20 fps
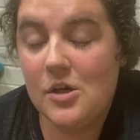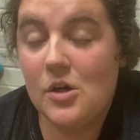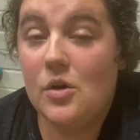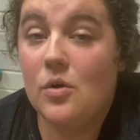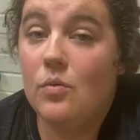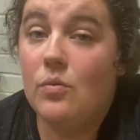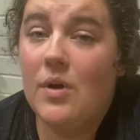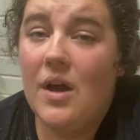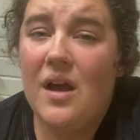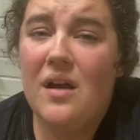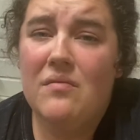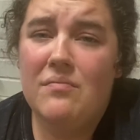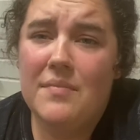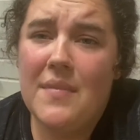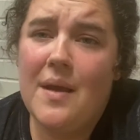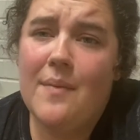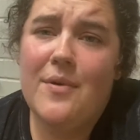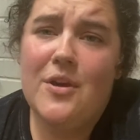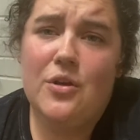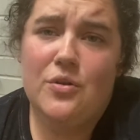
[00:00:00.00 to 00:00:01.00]
Well,
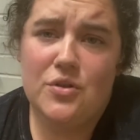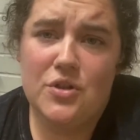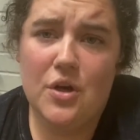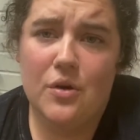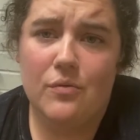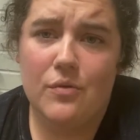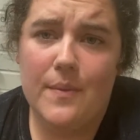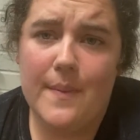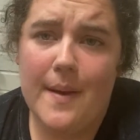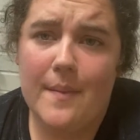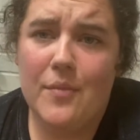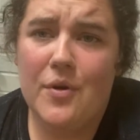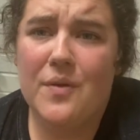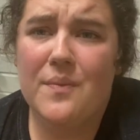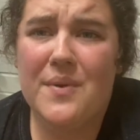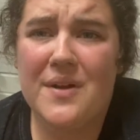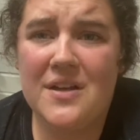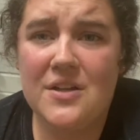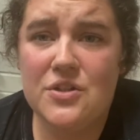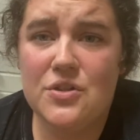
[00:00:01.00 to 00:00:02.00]
maybe you don't remember
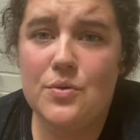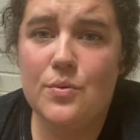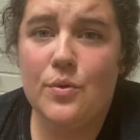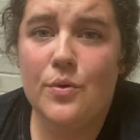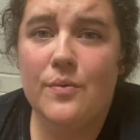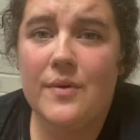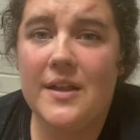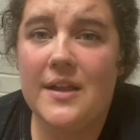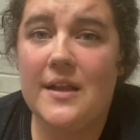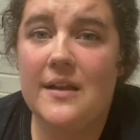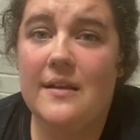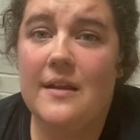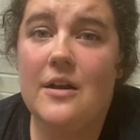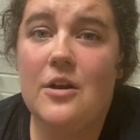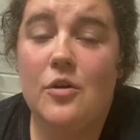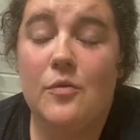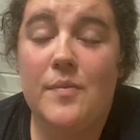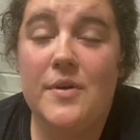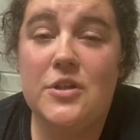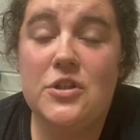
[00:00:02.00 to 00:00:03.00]
because you were really
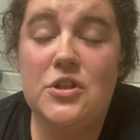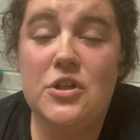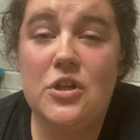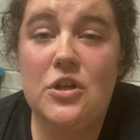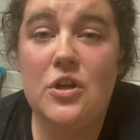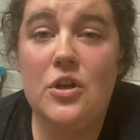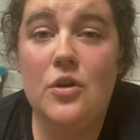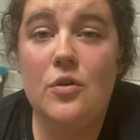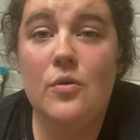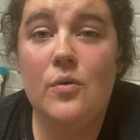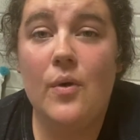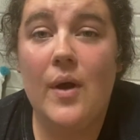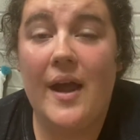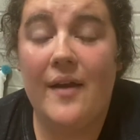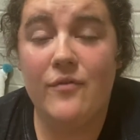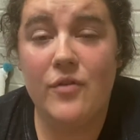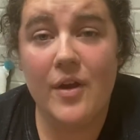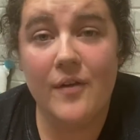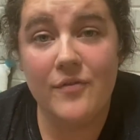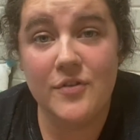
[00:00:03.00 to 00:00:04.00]
little, but have
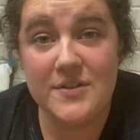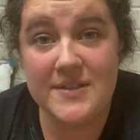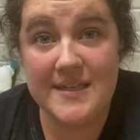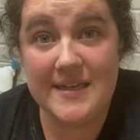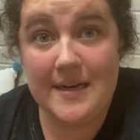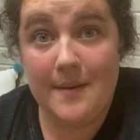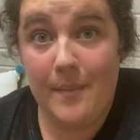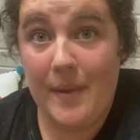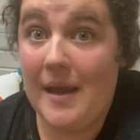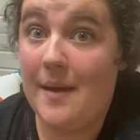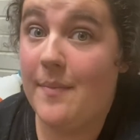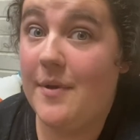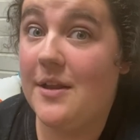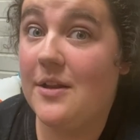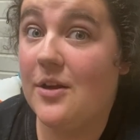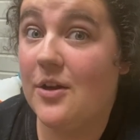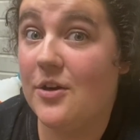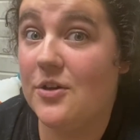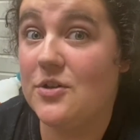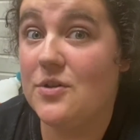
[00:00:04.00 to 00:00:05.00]
you ever seen a baby
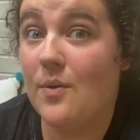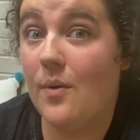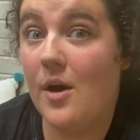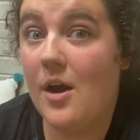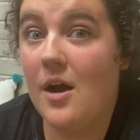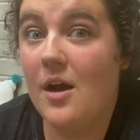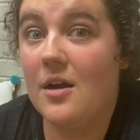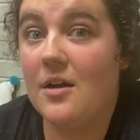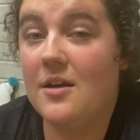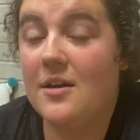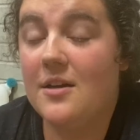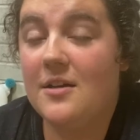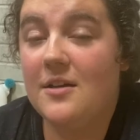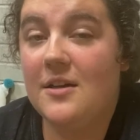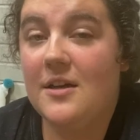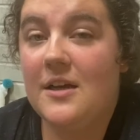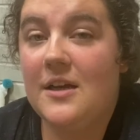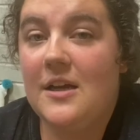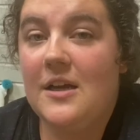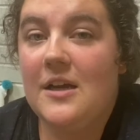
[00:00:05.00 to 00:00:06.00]
learn to walk?
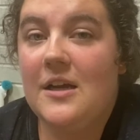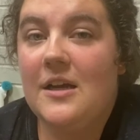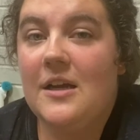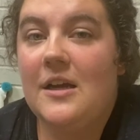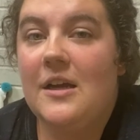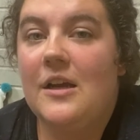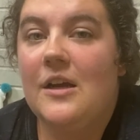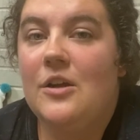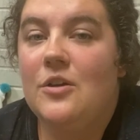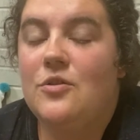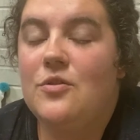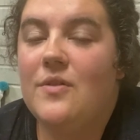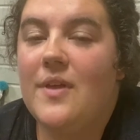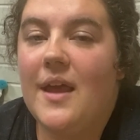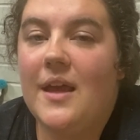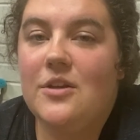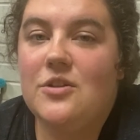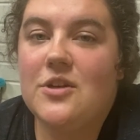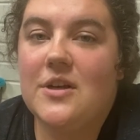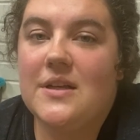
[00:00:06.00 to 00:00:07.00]
Do
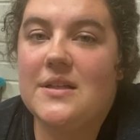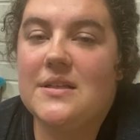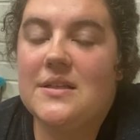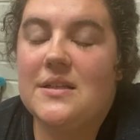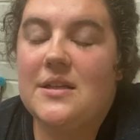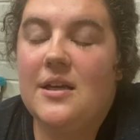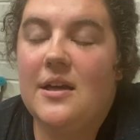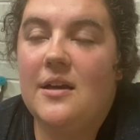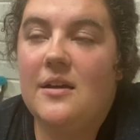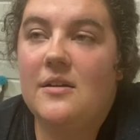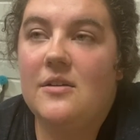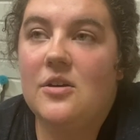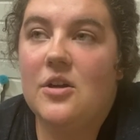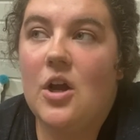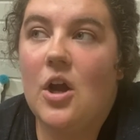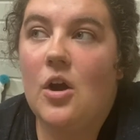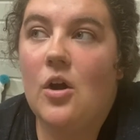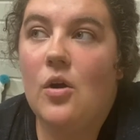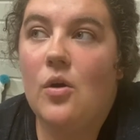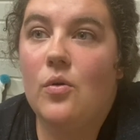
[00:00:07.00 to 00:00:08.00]
they just
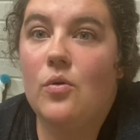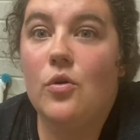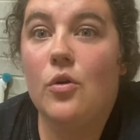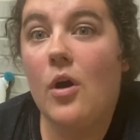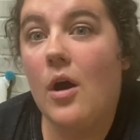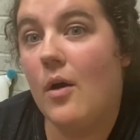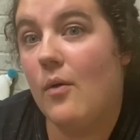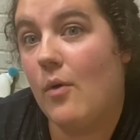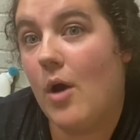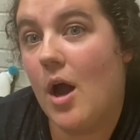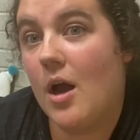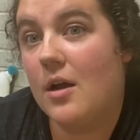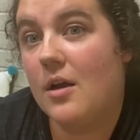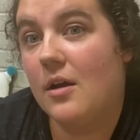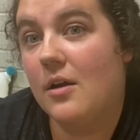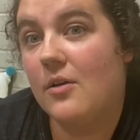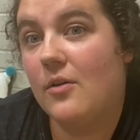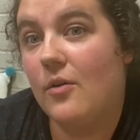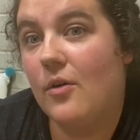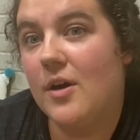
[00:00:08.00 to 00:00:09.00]
go crawl walk,
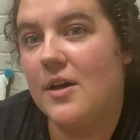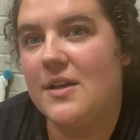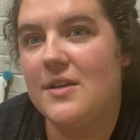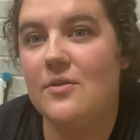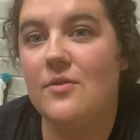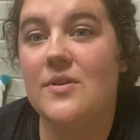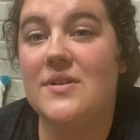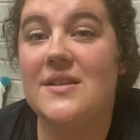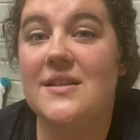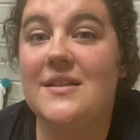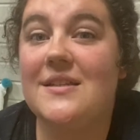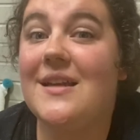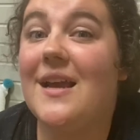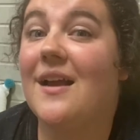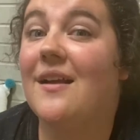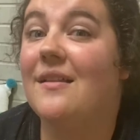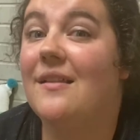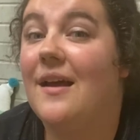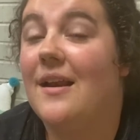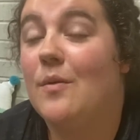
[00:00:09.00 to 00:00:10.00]
or does it take
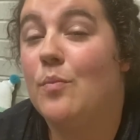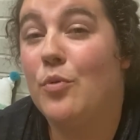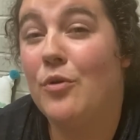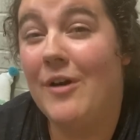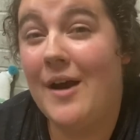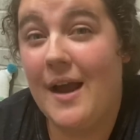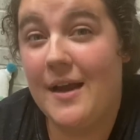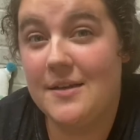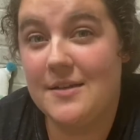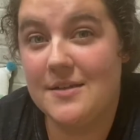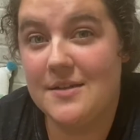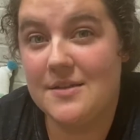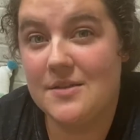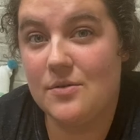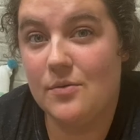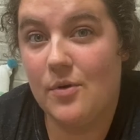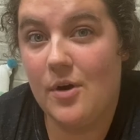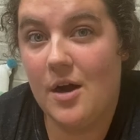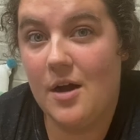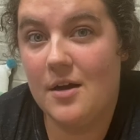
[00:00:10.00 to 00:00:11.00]
a lot of practice to
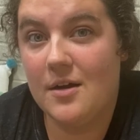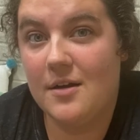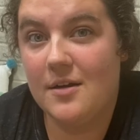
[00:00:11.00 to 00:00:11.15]
walk?